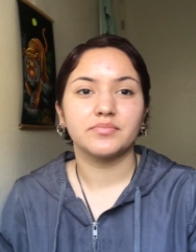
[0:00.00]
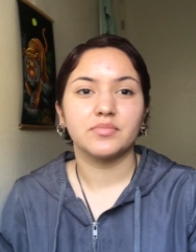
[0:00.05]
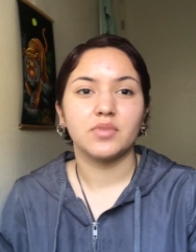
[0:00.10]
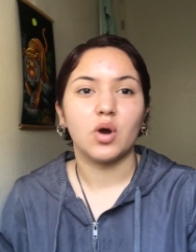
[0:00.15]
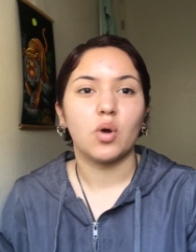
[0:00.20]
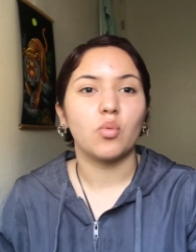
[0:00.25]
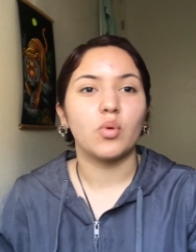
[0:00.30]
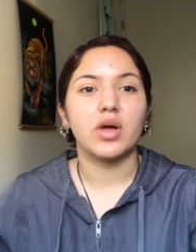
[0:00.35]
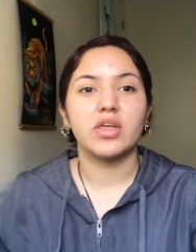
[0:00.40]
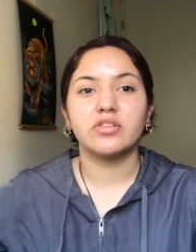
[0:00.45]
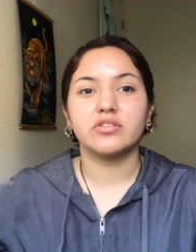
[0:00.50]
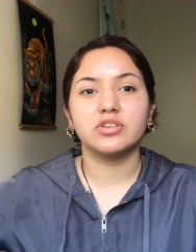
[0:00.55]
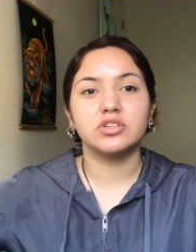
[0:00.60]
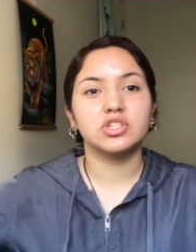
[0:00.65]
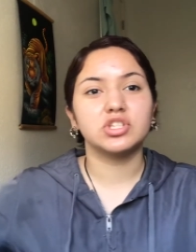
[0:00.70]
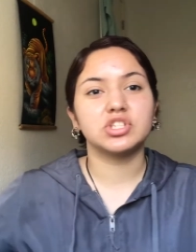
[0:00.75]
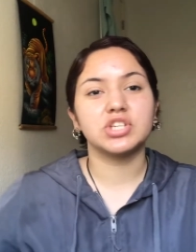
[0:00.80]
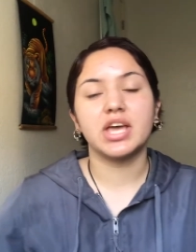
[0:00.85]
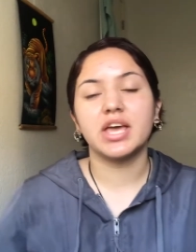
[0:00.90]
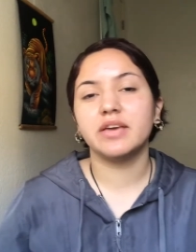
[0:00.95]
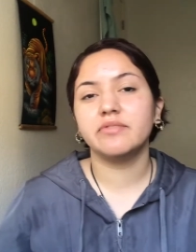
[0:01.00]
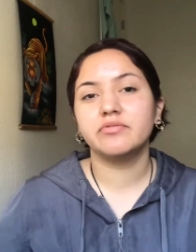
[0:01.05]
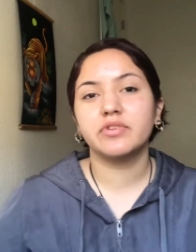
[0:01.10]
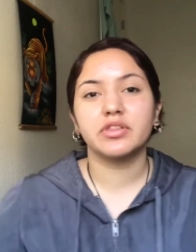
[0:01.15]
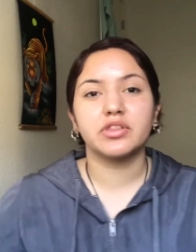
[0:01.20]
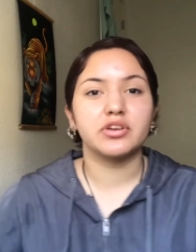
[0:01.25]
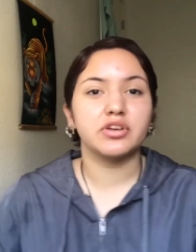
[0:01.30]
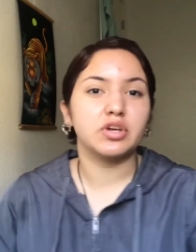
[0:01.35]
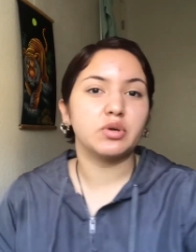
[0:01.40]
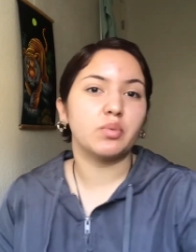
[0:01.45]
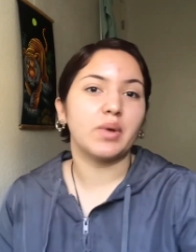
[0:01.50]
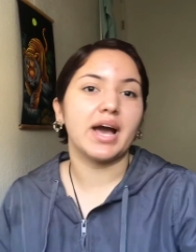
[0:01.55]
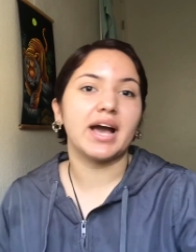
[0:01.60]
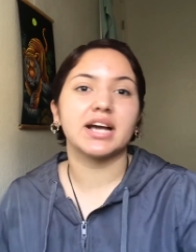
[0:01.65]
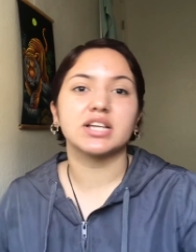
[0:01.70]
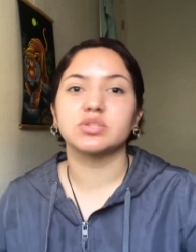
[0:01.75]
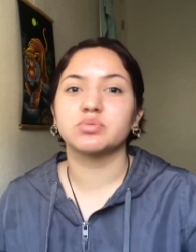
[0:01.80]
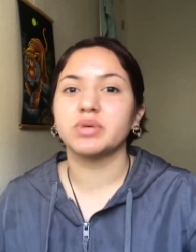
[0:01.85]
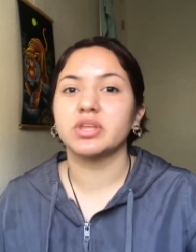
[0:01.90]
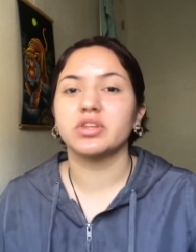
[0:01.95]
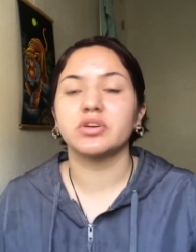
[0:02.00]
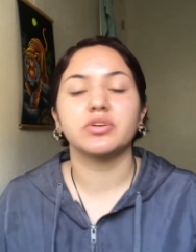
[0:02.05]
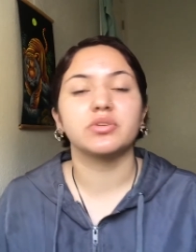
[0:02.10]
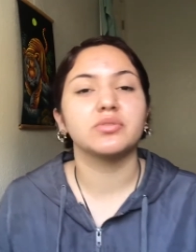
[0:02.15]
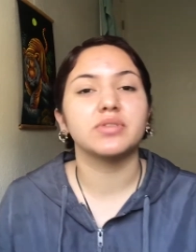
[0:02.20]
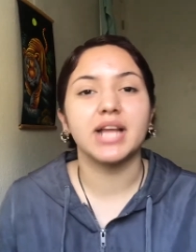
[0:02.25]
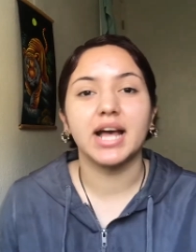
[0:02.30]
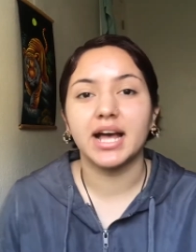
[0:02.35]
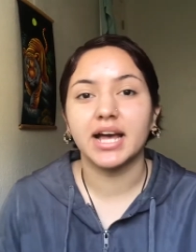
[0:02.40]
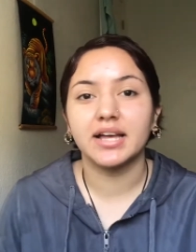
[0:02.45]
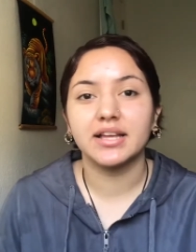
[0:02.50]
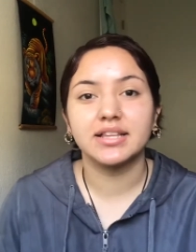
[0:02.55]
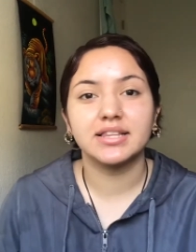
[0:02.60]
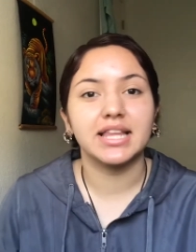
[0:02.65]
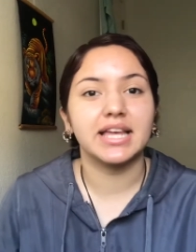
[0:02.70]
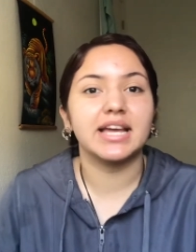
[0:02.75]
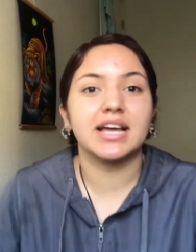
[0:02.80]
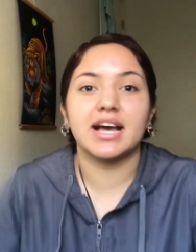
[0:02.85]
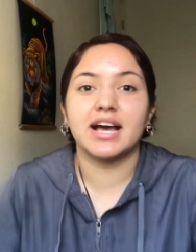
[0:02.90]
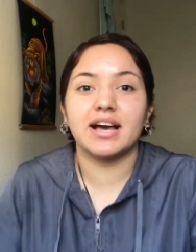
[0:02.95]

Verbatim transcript: whether you shave, whether you wax, whether you're not. Like,